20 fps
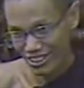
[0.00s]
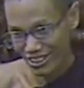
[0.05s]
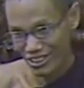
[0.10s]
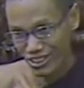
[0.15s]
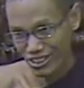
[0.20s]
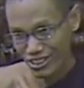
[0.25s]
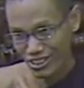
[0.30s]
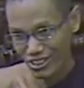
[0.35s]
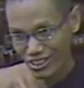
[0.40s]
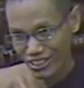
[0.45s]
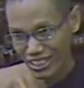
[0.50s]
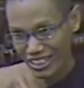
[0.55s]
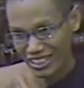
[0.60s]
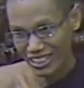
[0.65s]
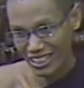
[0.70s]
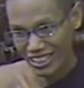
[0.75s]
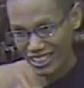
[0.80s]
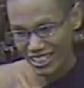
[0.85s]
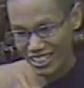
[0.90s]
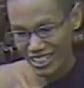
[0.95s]
So
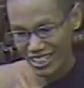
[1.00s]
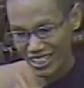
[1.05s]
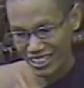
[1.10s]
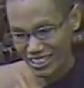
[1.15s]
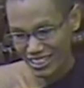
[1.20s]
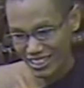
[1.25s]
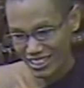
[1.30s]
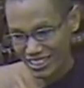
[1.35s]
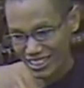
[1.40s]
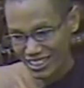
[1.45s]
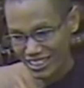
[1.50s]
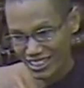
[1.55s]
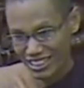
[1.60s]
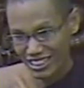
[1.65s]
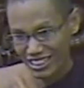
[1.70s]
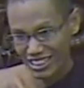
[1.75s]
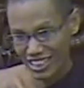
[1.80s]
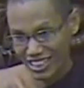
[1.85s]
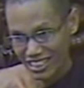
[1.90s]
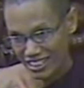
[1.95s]
at that time,
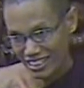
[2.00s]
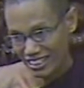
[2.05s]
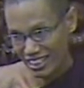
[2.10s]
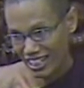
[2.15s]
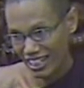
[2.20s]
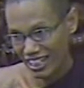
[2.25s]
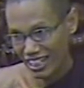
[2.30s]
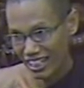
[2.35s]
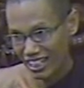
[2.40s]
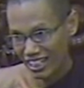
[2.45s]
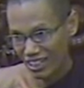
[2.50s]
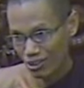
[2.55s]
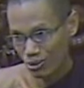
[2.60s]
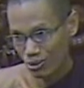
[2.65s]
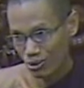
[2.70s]
he has uh,